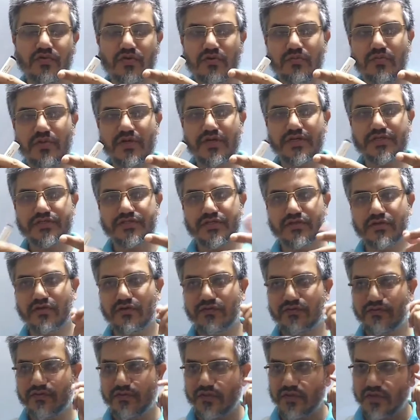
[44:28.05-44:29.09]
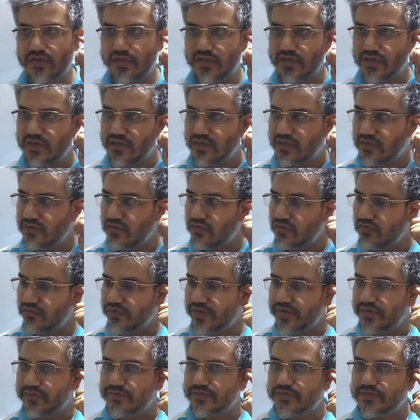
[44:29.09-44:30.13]
propagation of
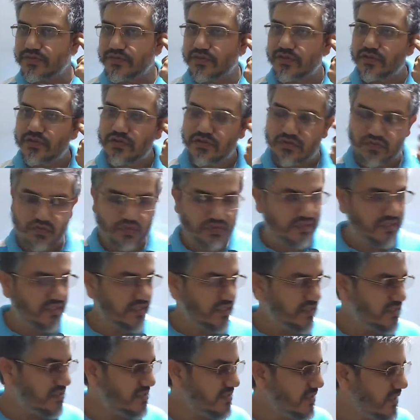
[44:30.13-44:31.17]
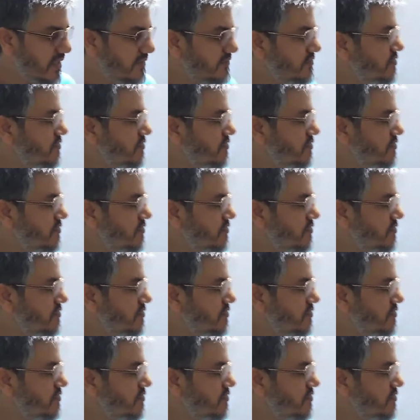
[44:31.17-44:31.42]
wave. So these